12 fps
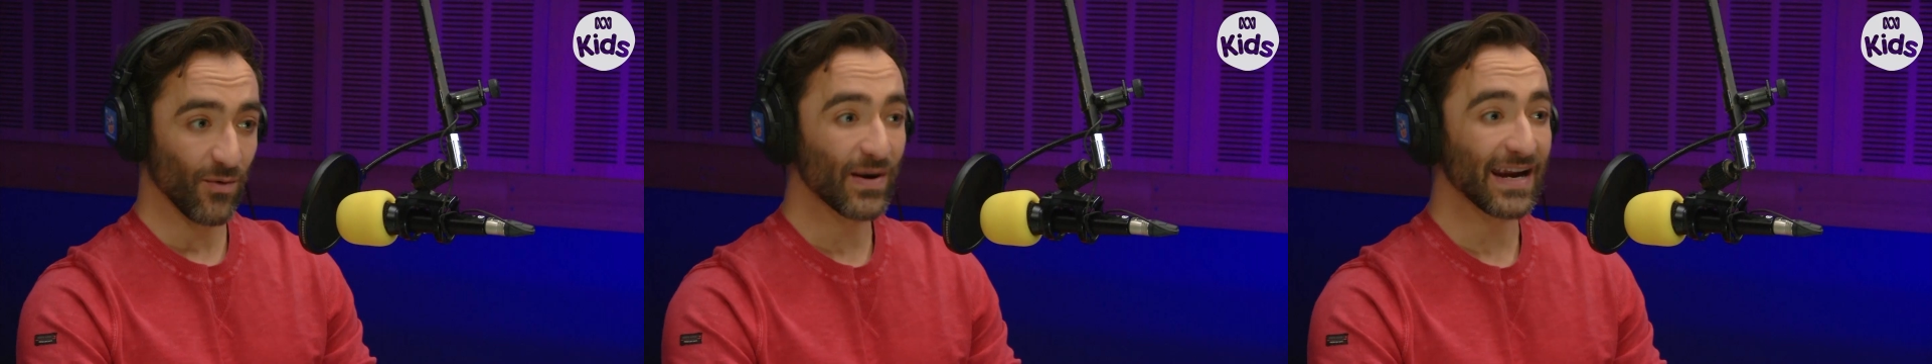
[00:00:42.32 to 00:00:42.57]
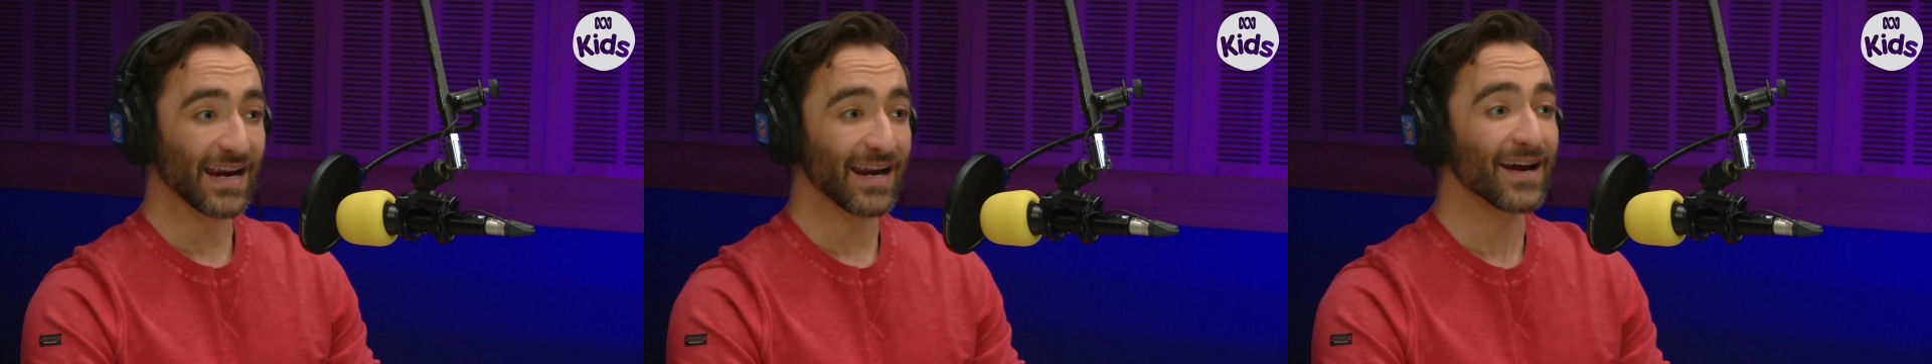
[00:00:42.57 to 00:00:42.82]

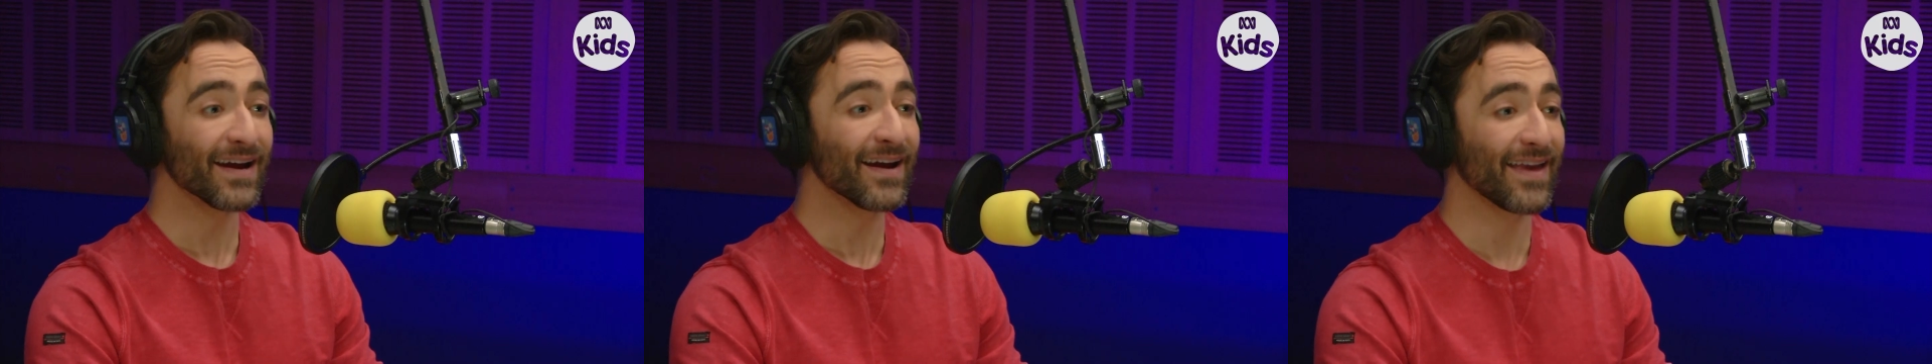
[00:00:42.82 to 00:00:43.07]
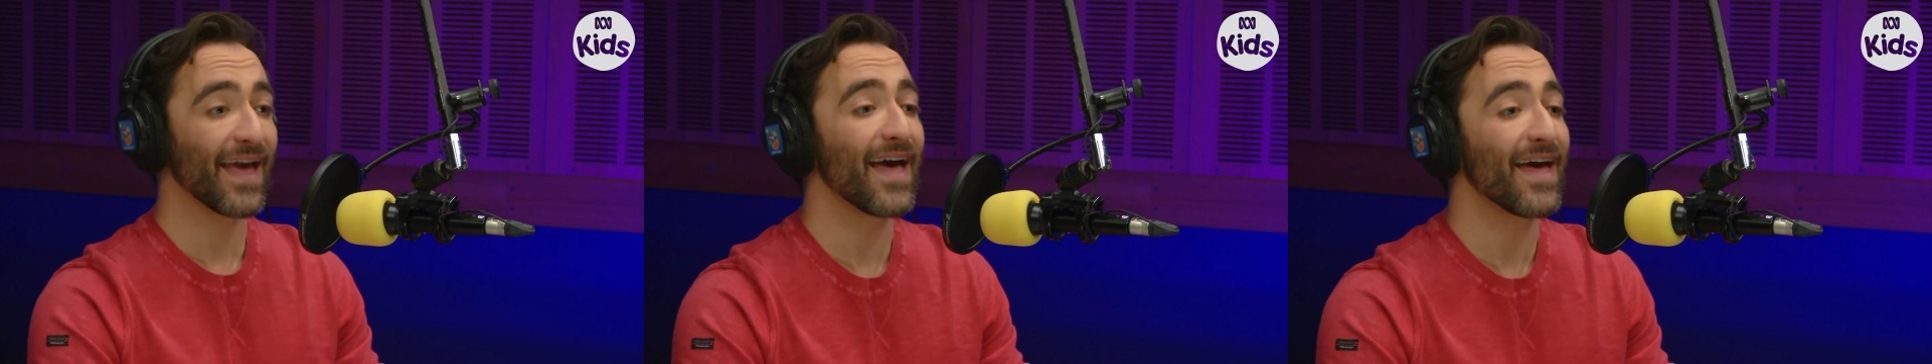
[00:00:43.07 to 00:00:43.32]

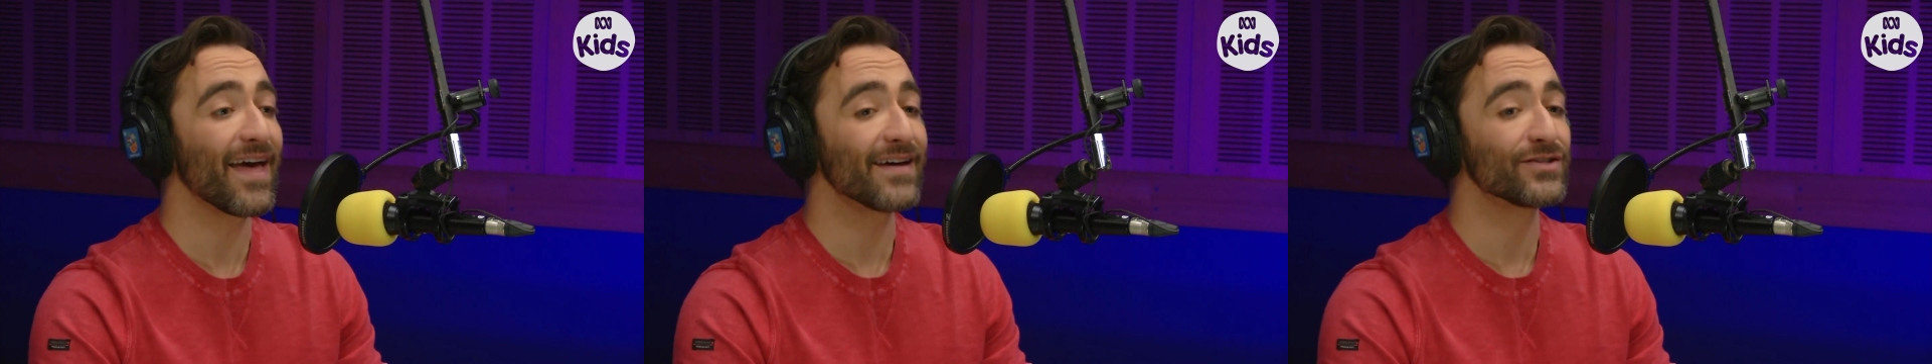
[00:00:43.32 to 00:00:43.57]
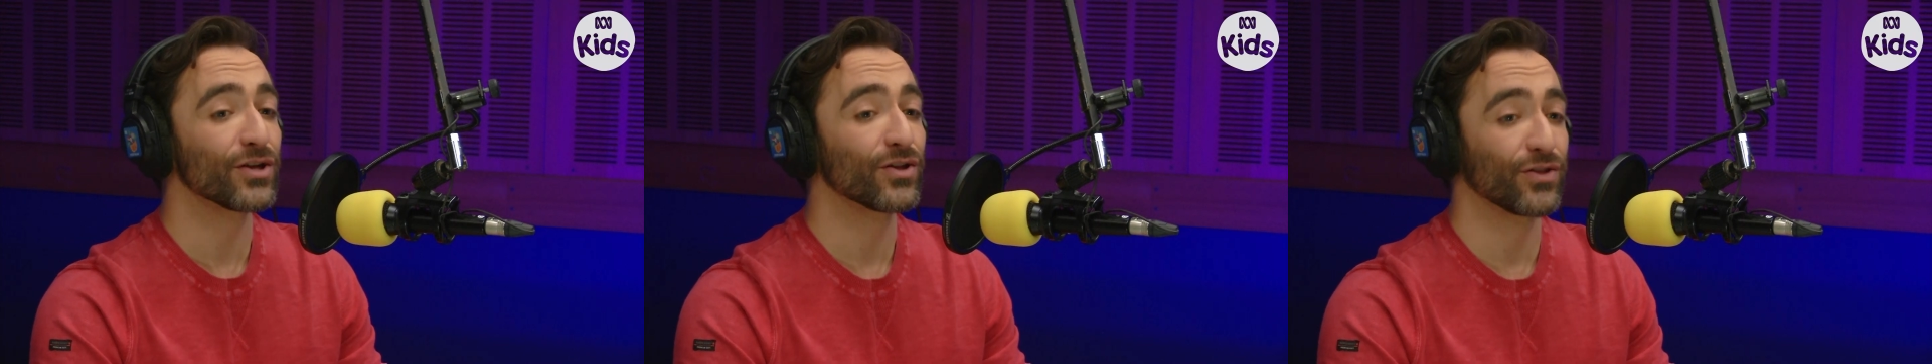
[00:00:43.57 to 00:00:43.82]
we
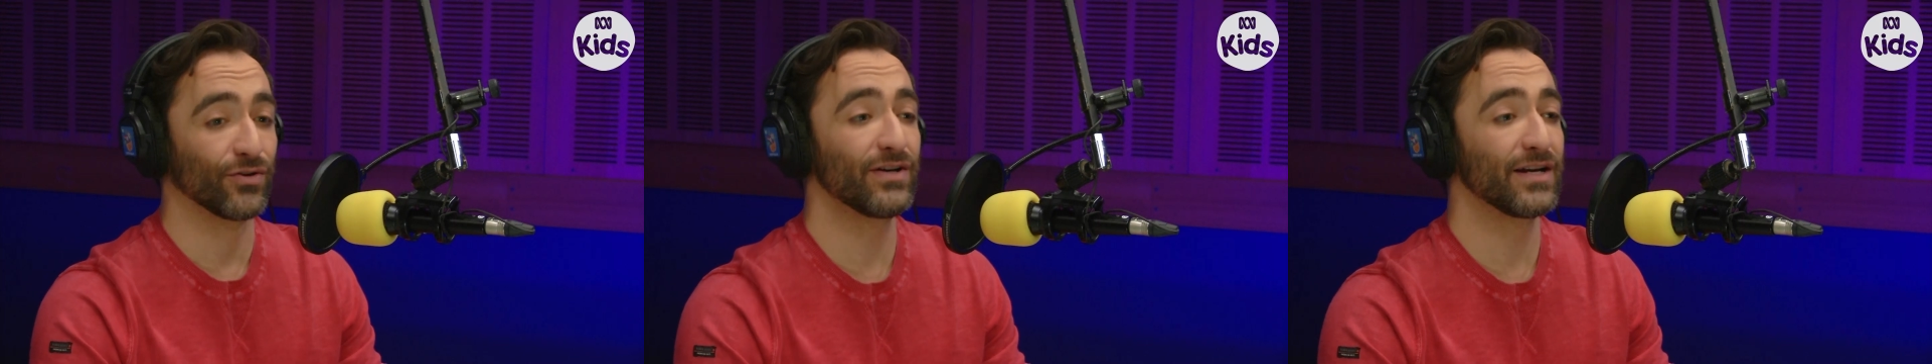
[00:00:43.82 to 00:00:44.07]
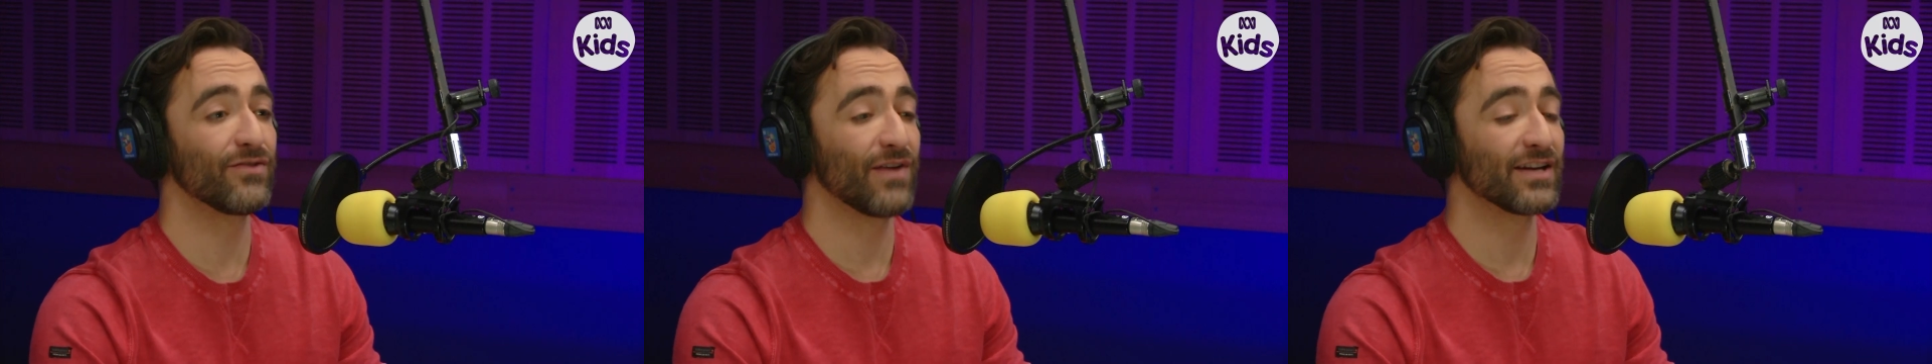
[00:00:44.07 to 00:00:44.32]
get
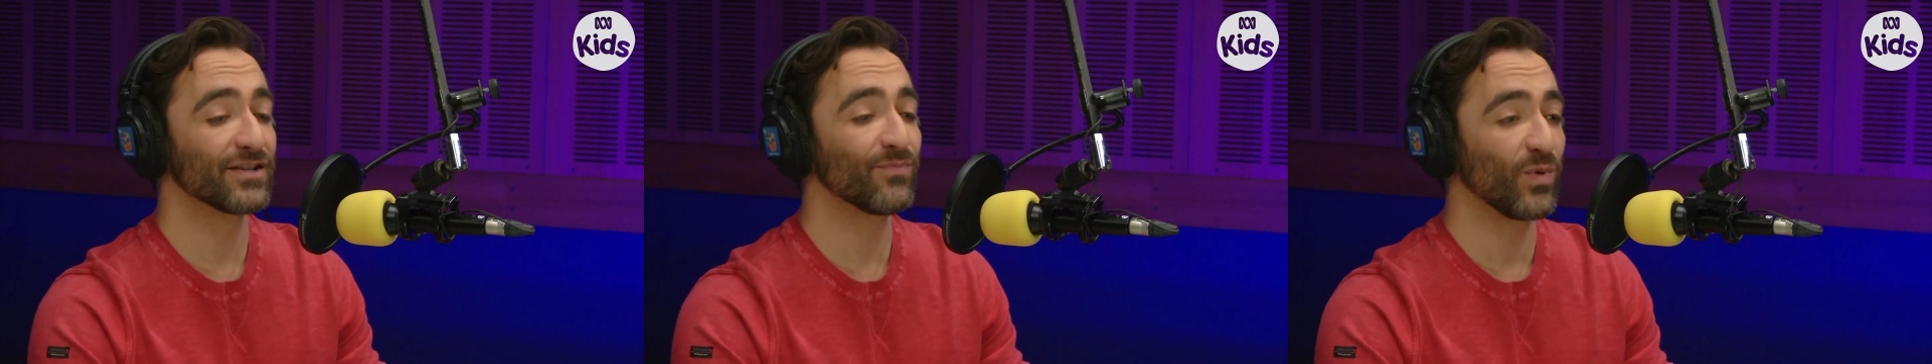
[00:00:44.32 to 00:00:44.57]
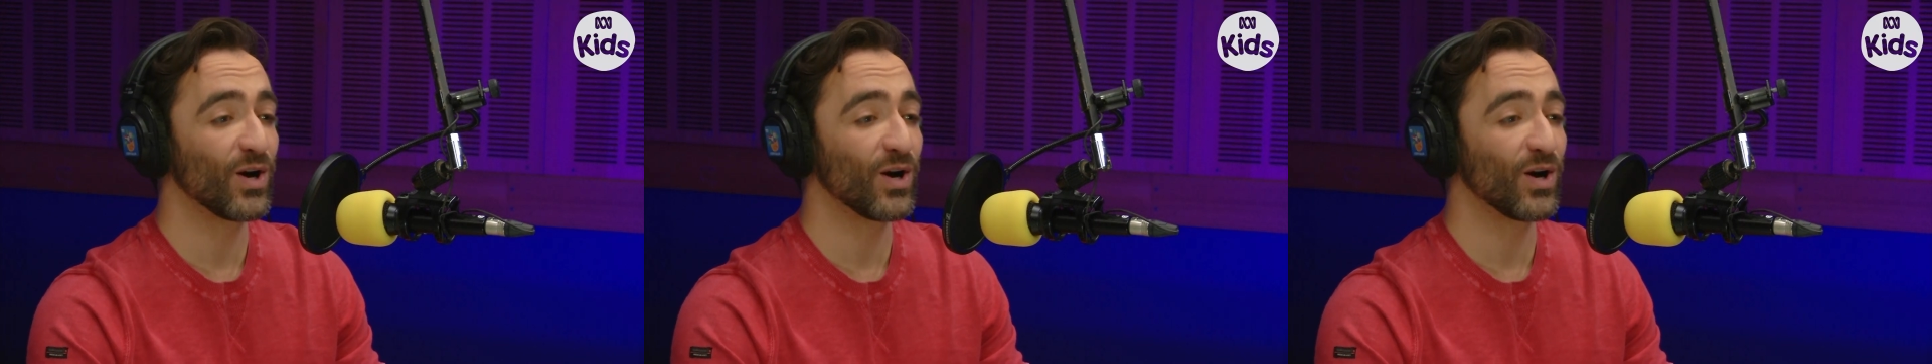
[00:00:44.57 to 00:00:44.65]
3 random